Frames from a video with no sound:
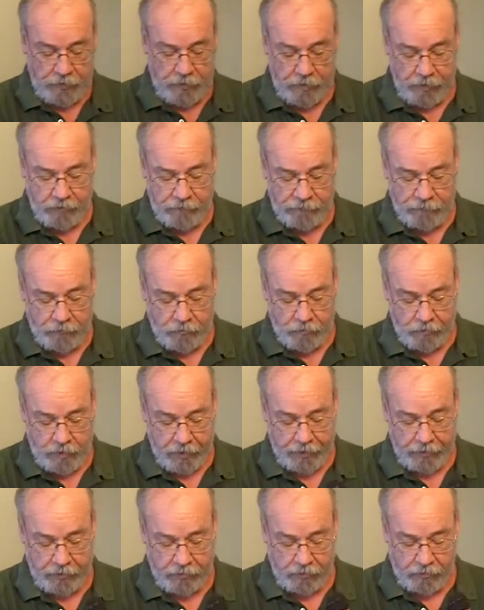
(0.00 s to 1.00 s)
Therefore,
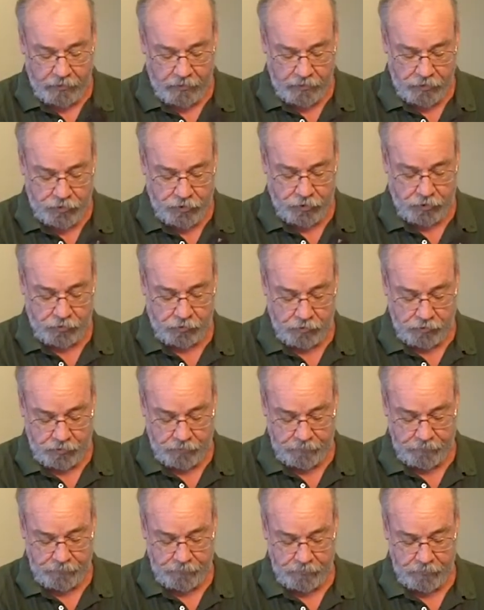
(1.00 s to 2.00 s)
I urge
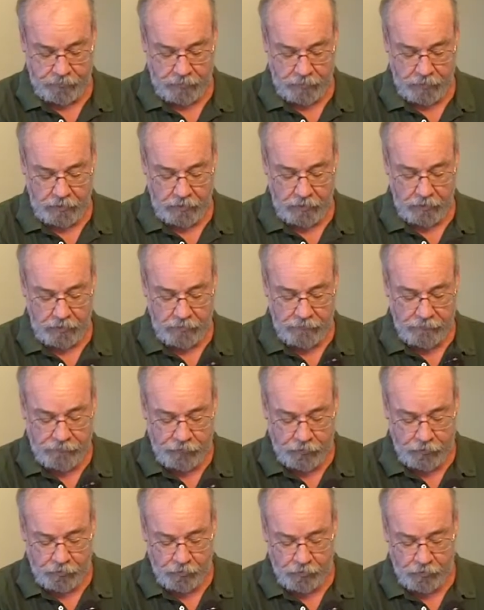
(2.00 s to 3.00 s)
you, in
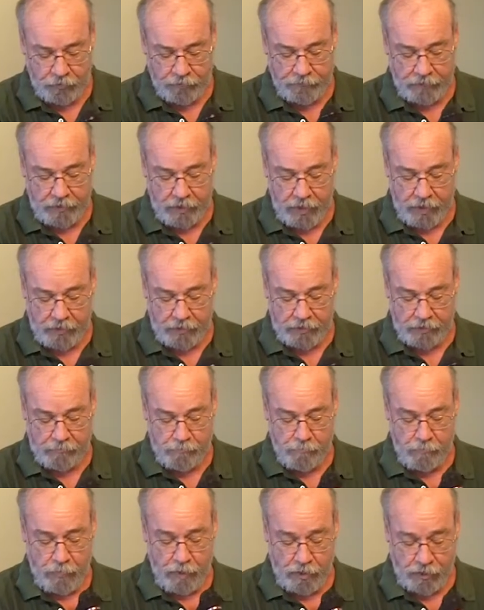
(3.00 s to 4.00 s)
view of God's
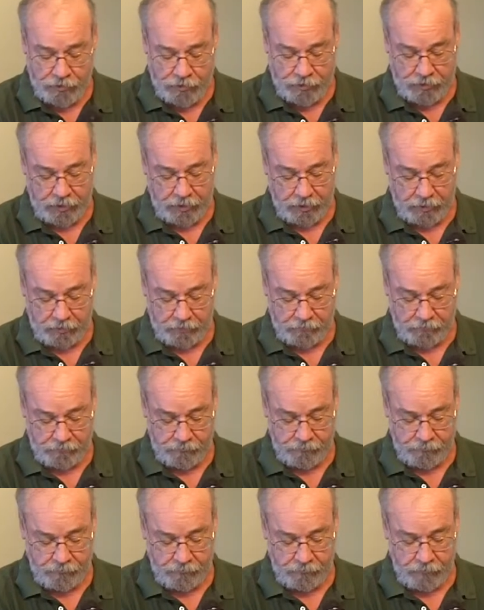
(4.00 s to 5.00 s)
mercy,
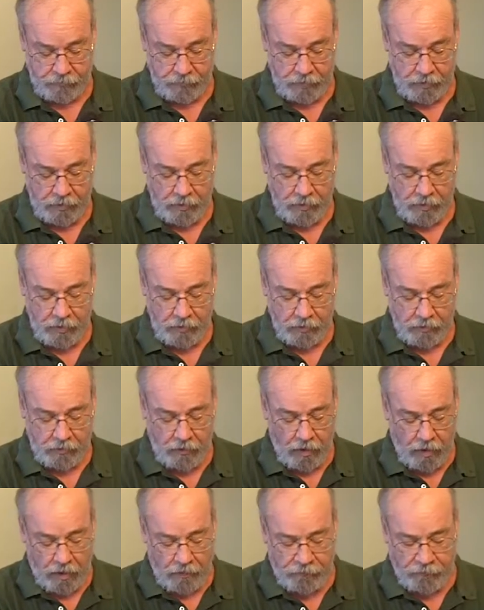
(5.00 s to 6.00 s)

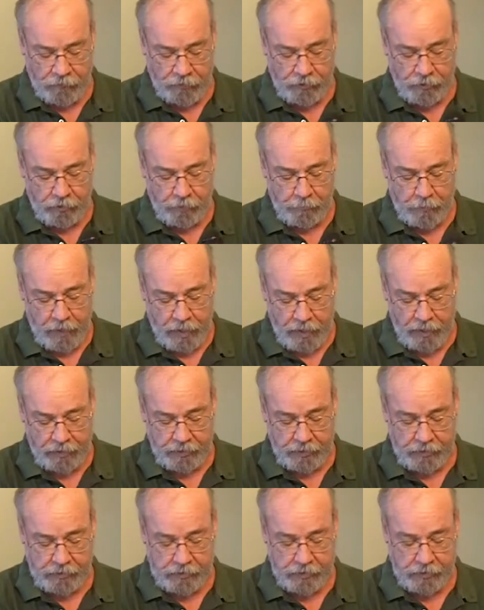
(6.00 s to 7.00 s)
to offer your
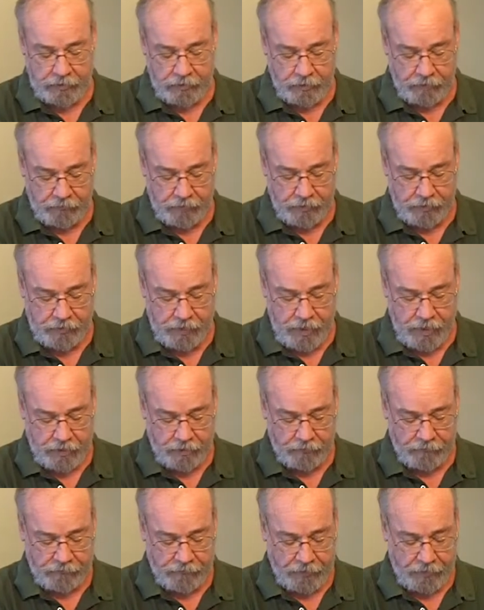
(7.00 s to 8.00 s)
bodies as living
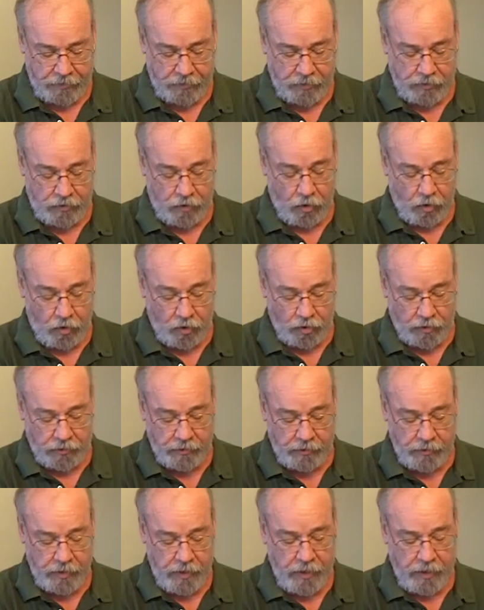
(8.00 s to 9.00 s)
sacrifices,
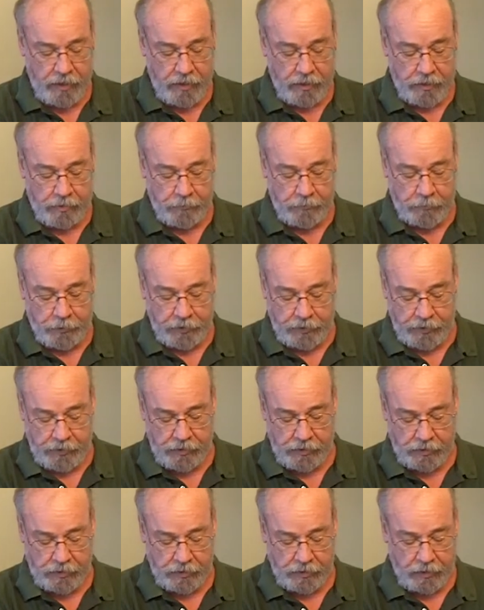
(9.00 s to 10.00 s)
holy and
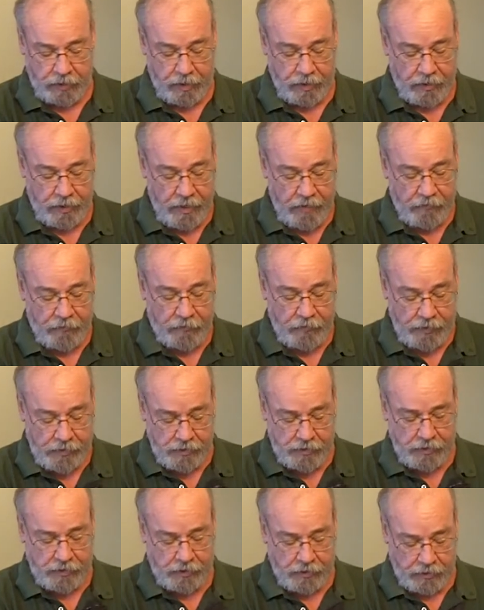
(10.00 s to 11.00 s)
pleasing to God.
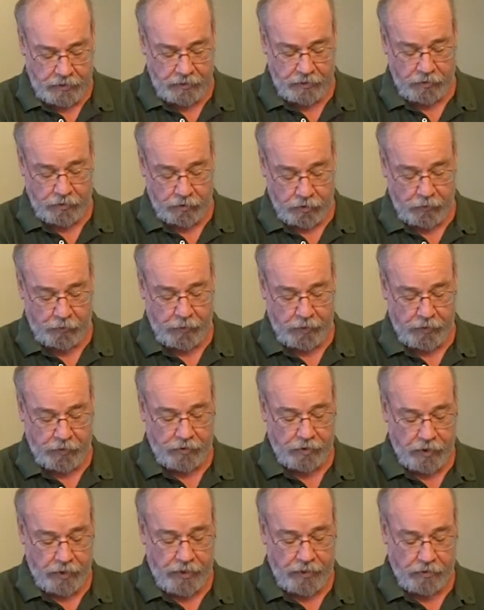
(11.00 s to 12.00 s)
This is your
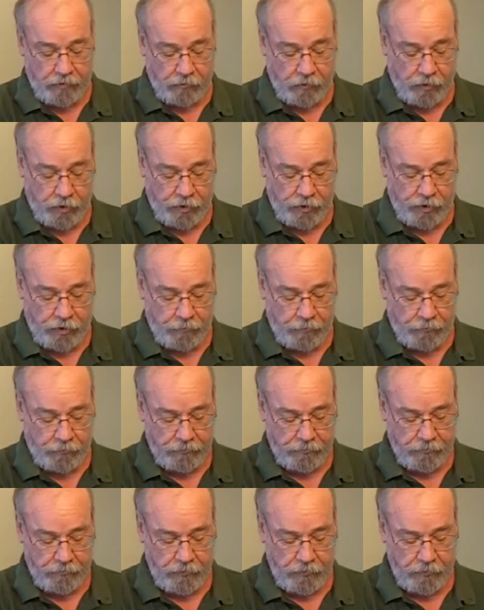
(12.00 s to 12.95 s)
spiritual act of worship.